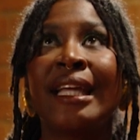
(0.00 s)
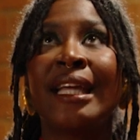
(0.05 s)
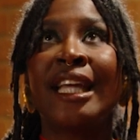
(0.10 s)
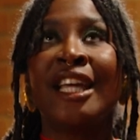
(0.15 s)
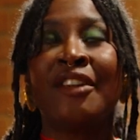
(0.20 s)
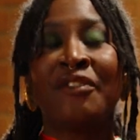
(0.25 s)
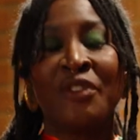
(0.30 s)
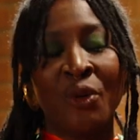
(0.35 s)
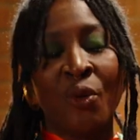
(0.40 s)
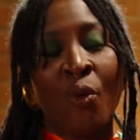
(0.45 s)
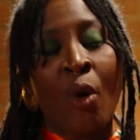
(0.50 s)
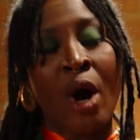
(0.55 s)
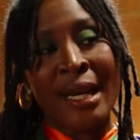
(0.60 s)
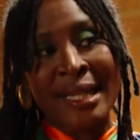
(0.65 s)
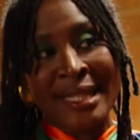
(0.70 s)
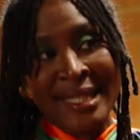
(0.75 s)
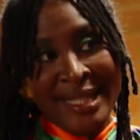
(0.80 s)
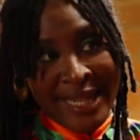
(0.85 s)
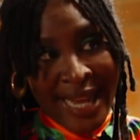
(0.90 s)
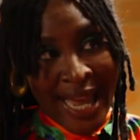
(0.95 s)
if you want
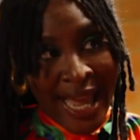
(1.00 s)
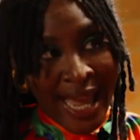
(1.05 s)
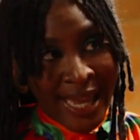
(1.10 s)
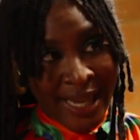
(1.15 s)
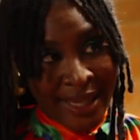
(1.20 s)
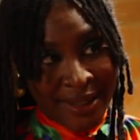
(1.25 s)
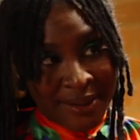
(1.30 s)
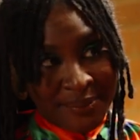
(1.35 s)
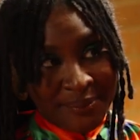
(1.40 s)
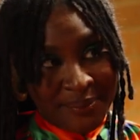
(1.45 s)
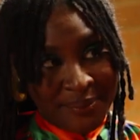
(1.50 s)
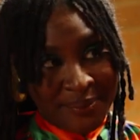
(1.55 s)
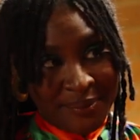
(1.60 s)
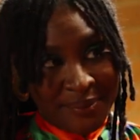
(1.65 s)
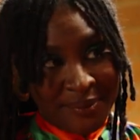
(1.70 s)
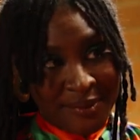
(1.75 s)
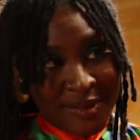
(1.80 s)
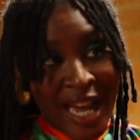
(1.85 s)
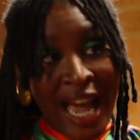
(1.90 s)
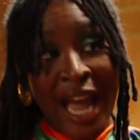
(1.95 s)
to stay,
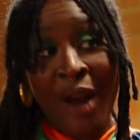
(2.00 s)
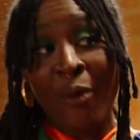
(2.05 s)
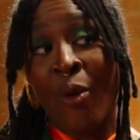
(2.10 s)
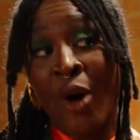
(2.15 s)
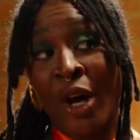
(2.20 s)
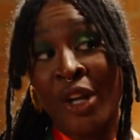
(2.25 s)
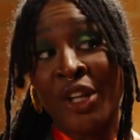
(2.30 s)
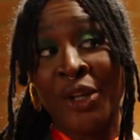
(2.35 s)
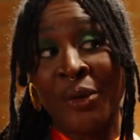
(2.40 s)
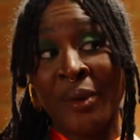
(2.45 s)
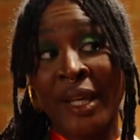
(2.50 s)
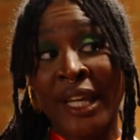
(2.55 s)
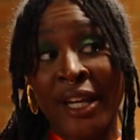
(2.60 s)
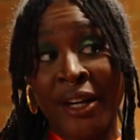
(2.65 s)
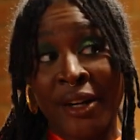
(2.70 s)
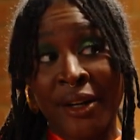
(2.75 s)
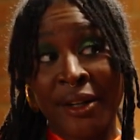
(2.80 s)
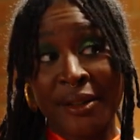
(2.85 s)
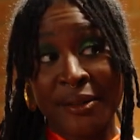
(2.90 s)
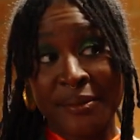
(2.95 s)
I want you
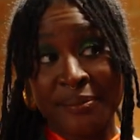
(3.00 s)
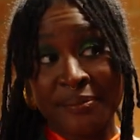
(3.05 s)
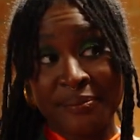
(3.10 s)
here.